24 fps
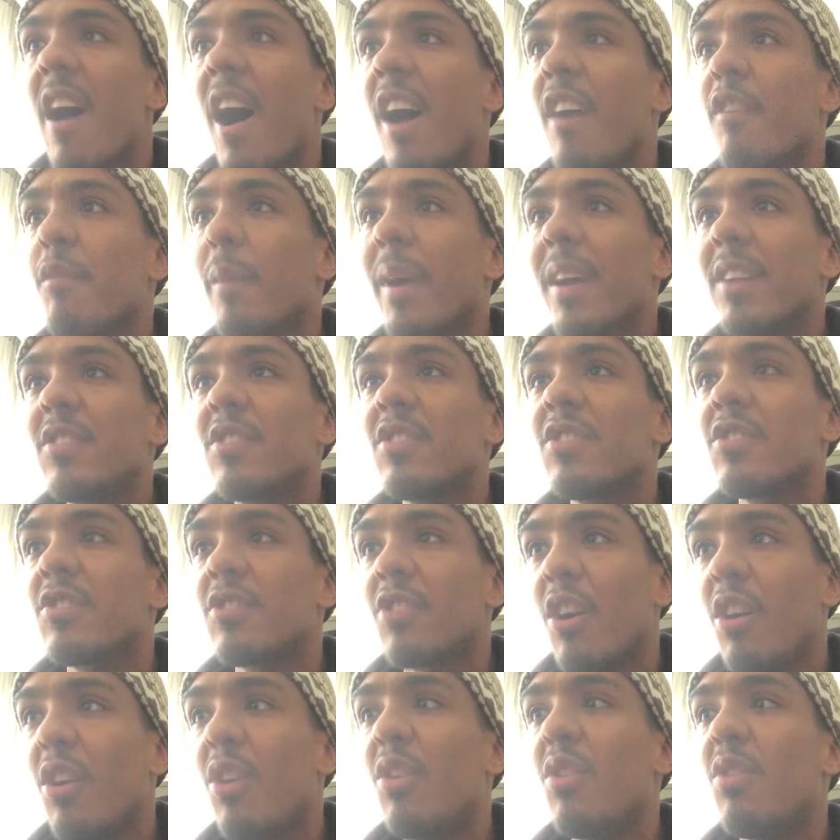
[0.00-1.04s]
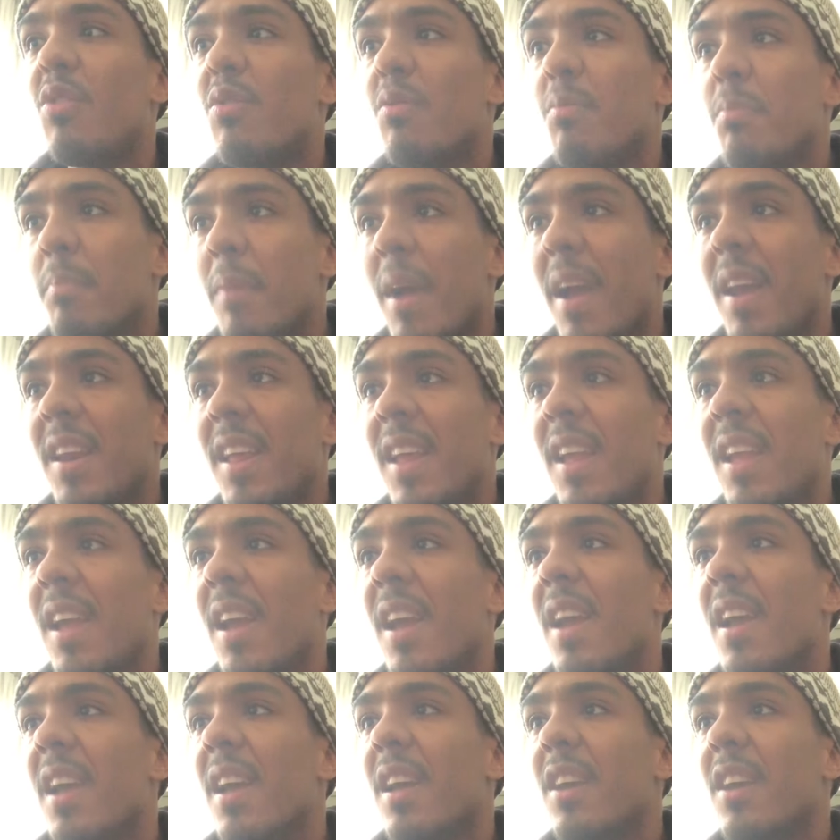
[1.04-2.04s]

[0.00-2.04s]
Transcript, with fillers: I've met so many,